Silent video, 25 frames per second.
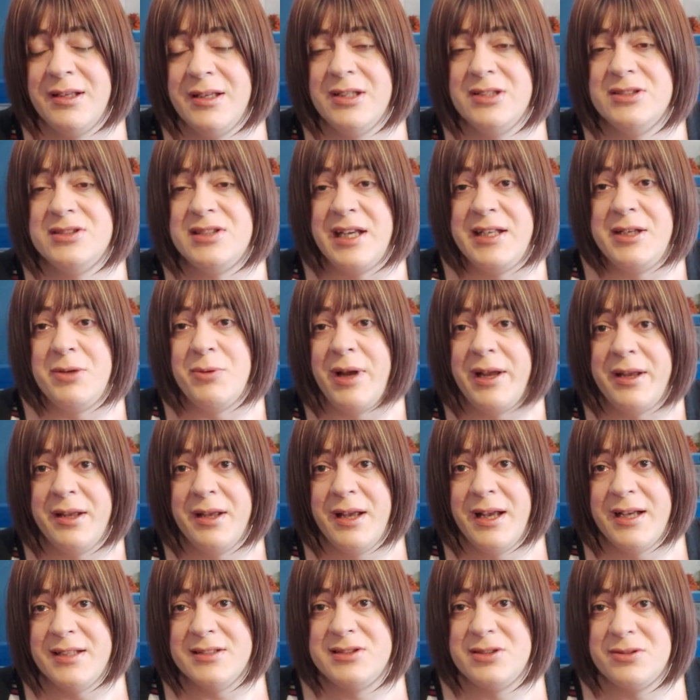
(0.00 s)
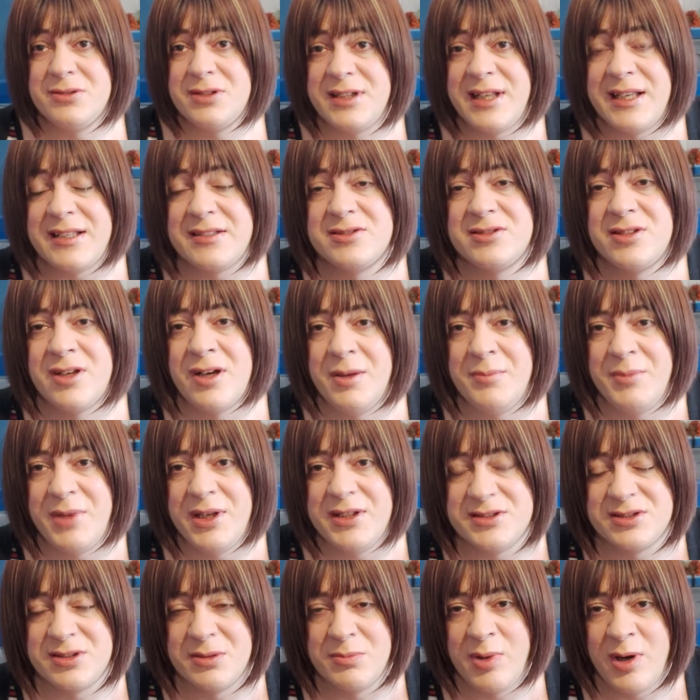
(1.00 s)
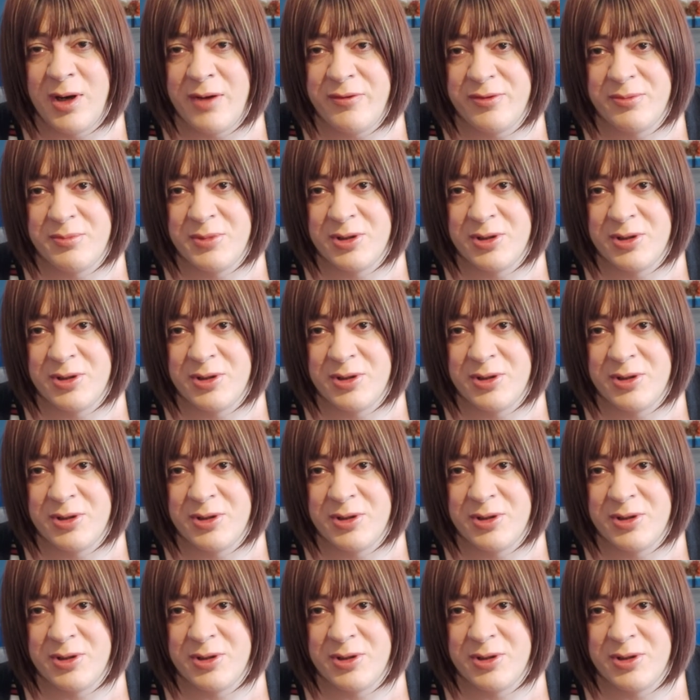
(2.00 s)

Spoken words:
So anyway, until the next time, it's goodbye from